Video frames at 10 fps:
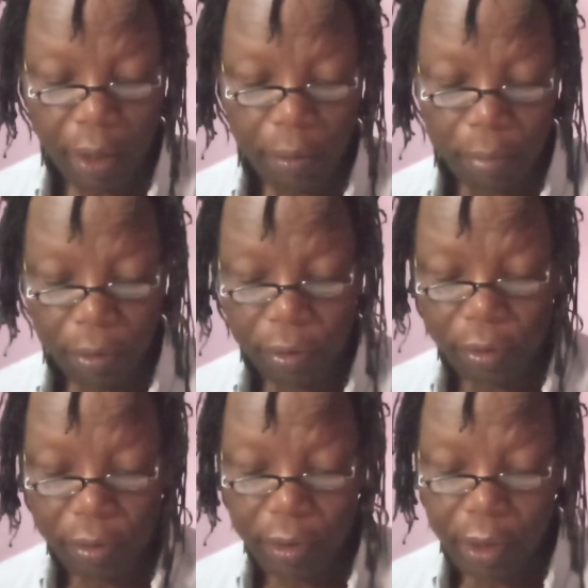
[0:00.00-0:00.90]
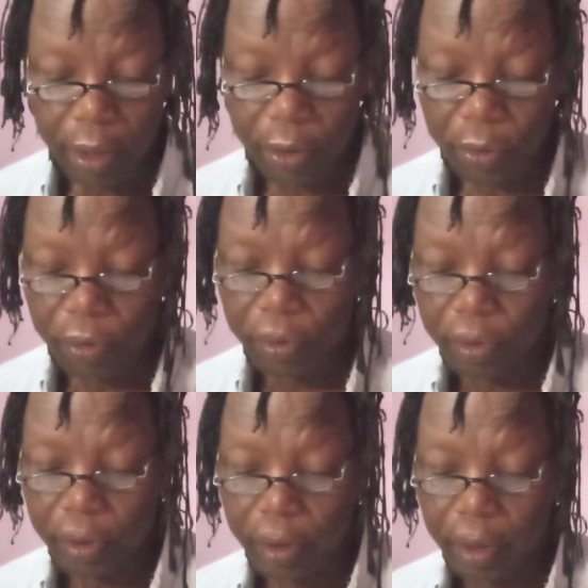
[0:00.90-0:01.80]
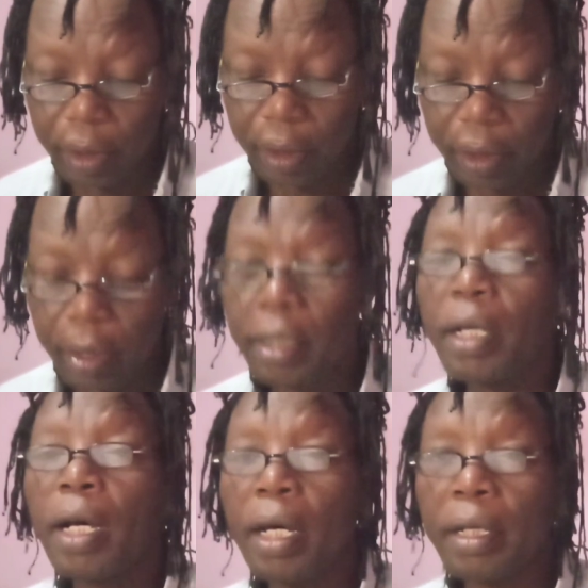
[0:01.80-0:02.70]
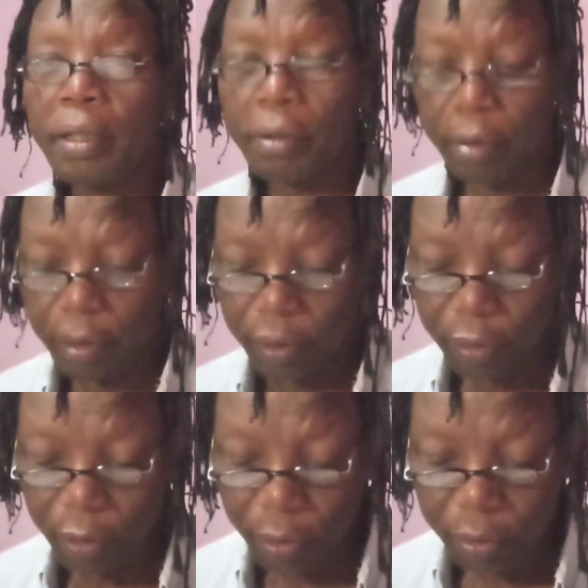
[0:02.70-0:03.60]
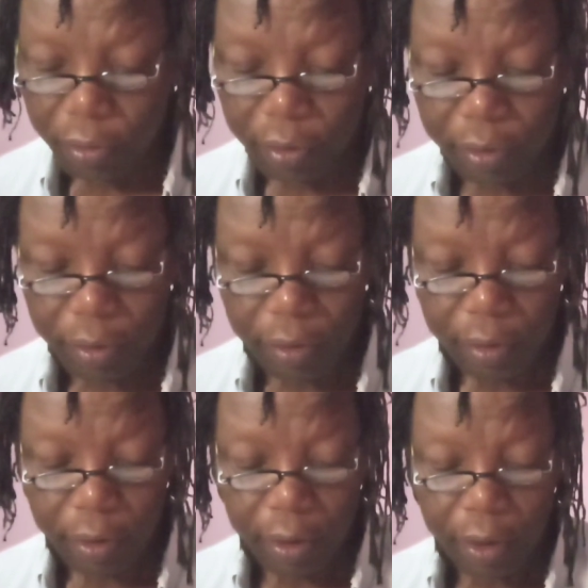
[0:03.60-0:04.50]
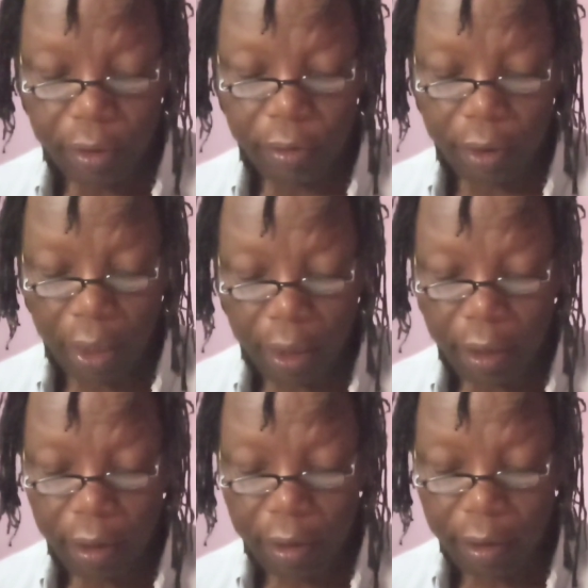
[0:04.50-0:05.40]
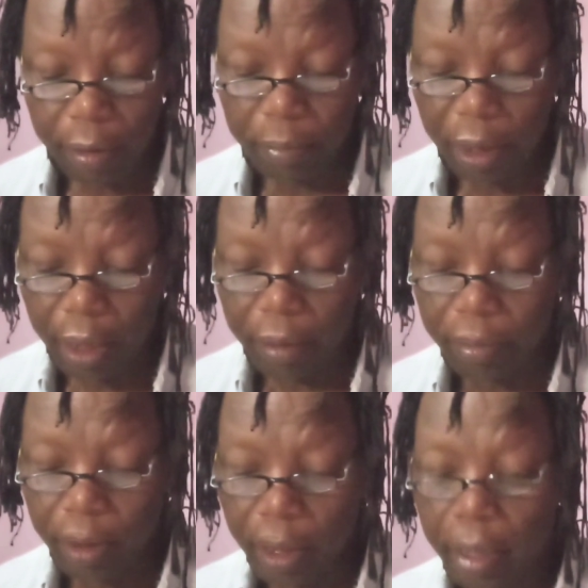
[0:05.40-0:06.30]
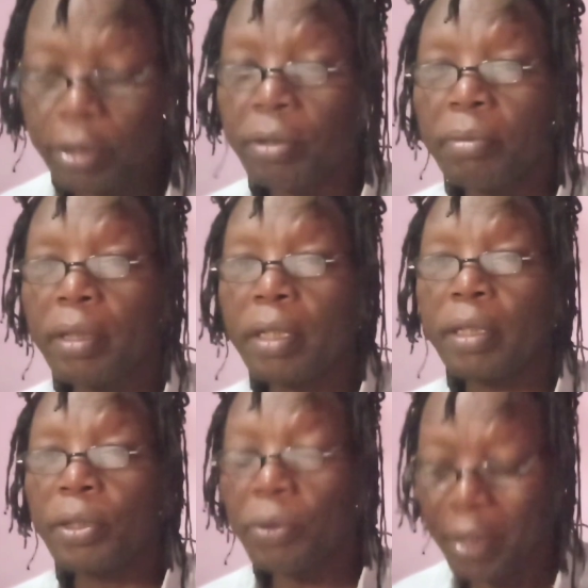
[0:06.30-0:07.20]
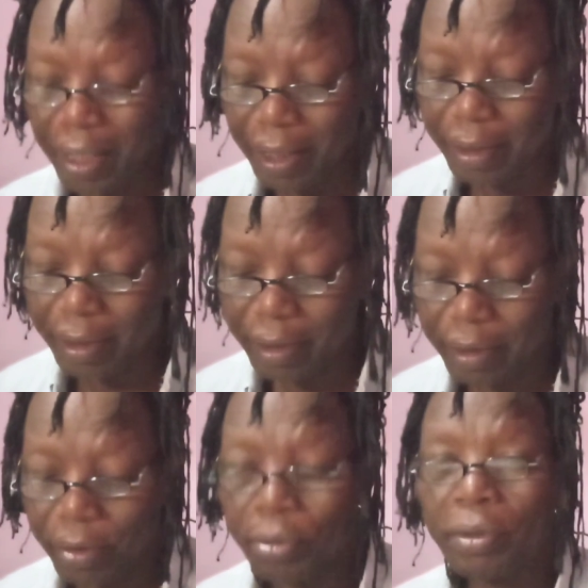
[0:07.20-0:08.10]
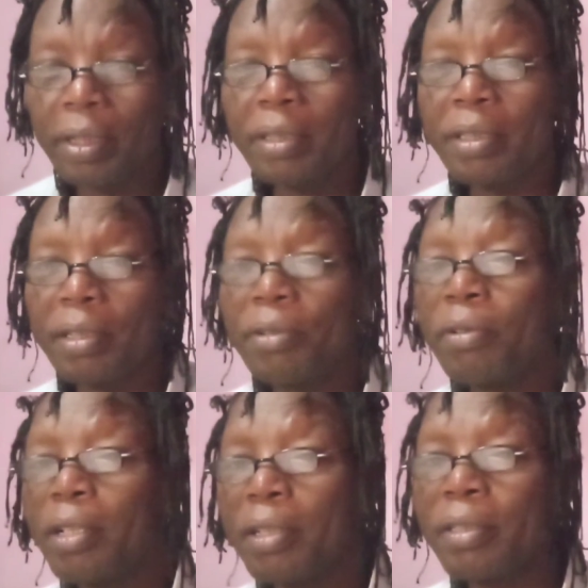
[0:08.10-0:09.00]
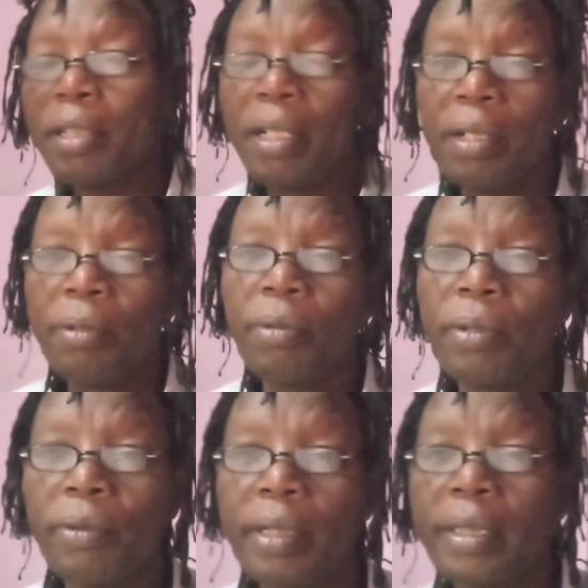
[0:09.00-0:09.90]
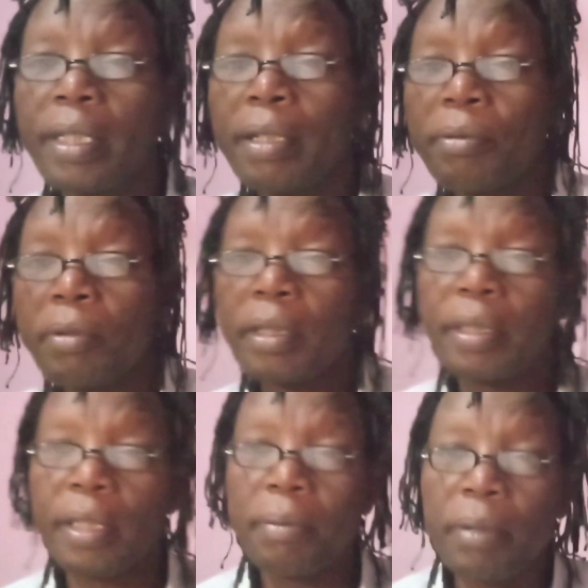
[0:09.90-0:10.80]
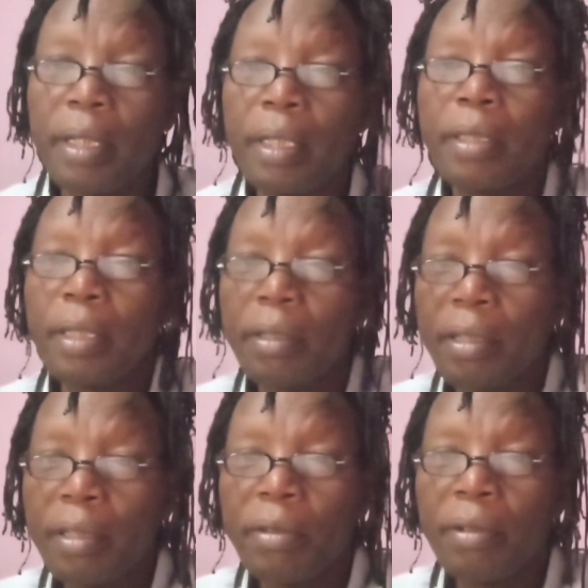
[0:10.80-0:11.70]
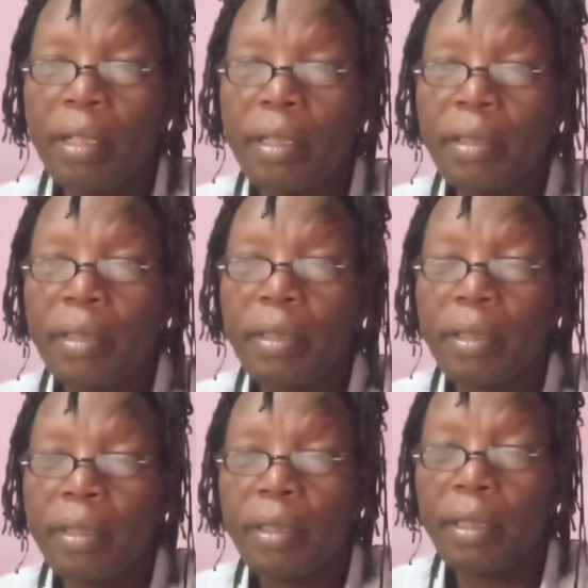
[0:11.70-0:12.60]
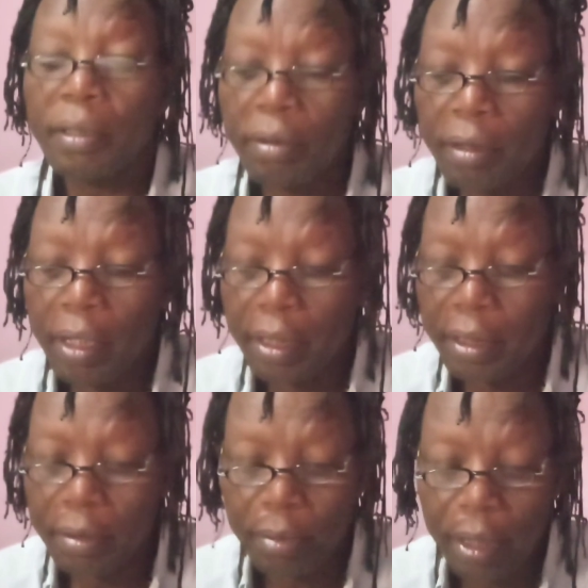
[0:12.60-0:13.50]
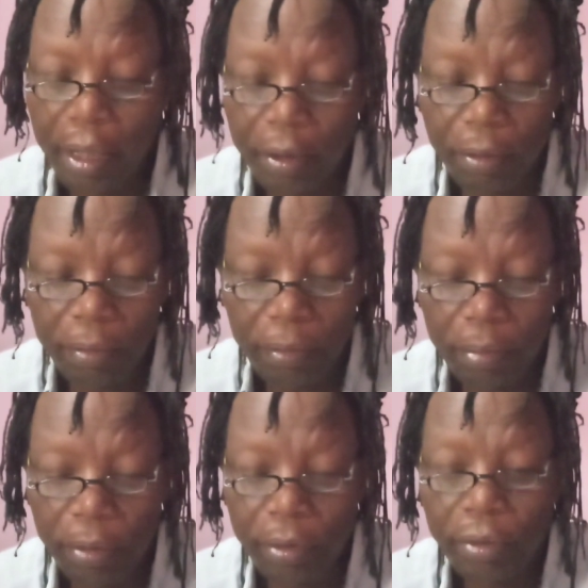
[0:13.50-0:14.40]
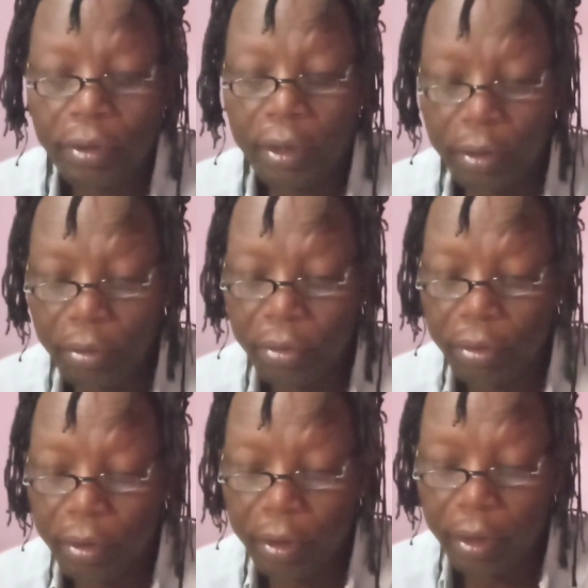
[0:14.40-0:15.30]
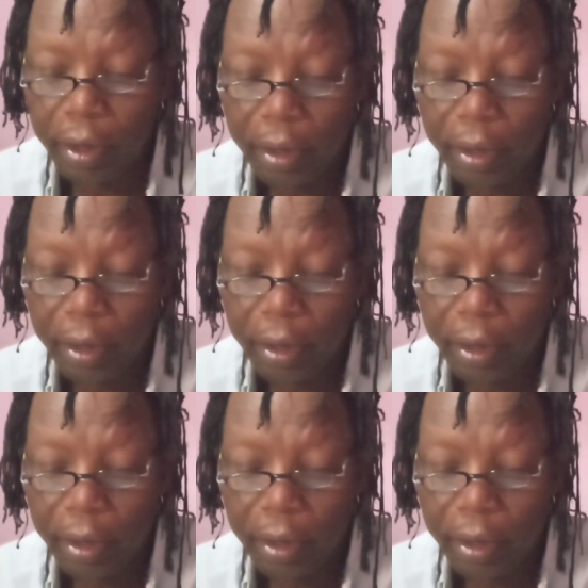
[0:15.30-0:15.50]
Protons and neutrons are nucleons. Together they make up the atomic nucleus. So this is the nucleus. When you are saying what is happening inside the nucleus is made out of protons and neutrons,